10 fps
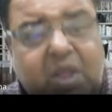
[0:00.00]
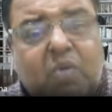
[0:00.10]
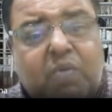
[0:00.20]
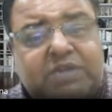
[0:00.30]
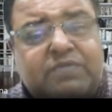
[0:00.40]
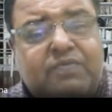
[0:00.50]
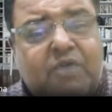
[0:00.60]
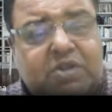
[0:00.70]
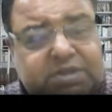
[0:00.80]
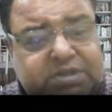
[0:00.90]
the
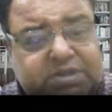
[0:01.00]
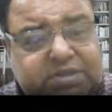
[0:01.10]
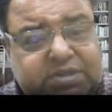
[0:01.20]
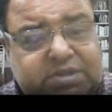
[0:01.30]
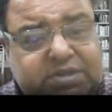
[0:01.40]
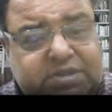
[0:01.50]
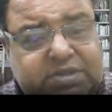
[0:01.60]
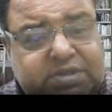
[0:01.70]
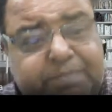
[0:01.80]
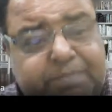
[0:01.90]
pages that the
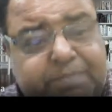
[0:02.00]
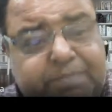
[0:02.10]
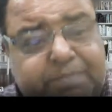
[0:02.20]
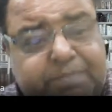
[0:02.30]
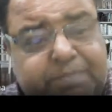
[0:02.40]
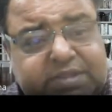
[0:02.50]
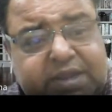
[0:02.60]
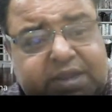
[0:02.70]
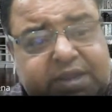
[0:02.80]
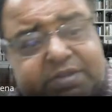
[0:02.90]
visitor browses
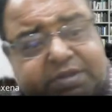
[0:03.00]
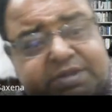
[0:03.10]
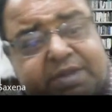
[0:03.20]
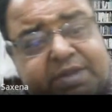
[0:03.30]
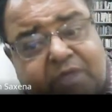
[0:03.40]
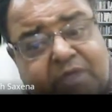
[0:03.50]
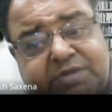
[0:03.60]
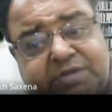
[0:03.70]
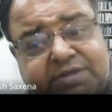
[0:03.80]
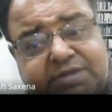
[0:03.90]

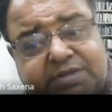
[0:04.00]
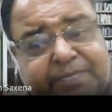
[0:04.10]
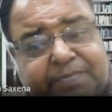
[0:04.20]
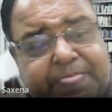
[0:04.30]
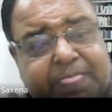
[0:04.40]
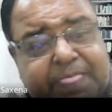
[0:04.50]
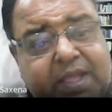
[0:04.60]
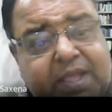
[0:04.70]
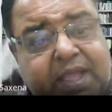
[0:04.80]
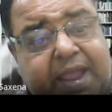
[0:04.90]
and keeps track
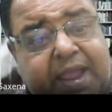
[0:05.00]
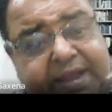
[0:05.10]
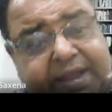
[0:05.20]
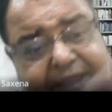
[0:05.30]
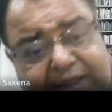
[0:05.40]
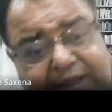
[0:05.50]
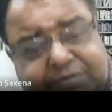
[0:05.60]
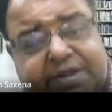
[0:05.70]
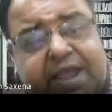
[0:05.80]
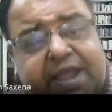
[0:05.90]
of the time
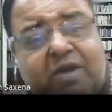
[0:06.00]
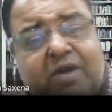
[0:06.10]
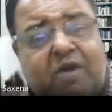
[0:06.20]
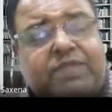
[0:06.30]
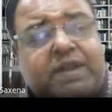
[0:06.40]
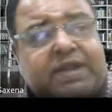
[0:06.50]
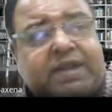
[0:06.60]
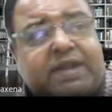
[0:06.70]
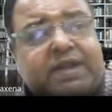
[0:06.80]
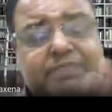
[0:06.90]
spent. Now see,
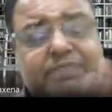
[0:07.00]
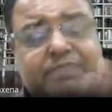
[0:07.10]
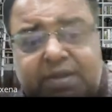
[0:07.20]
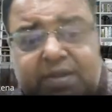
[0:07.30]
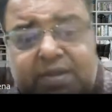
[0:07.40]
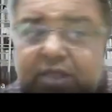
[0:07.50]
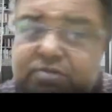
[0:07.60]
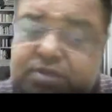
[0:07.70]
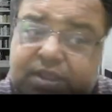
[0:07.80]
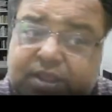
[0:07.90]
whatever you are
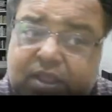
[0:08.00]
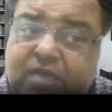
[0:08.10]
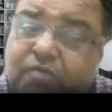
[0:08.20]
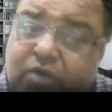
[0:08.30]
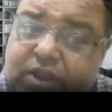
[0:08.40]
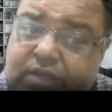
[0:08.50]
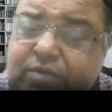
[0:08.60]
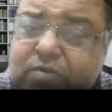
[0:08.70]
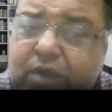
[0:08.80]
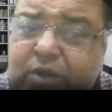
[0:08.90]
doing
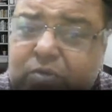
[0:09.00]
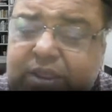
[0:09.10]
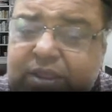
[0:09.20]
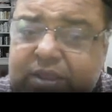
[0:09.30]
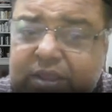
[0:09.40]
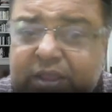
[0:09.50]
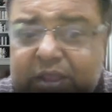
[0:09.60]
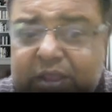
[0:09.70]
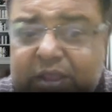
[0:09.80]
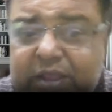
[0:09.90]
on the app
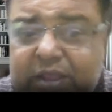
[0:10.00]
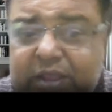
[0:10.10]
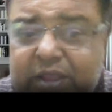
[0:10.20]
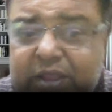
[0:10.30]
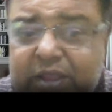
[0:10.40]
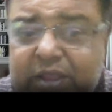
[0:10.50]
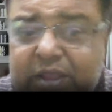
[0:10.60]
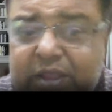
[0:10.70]
is being monitored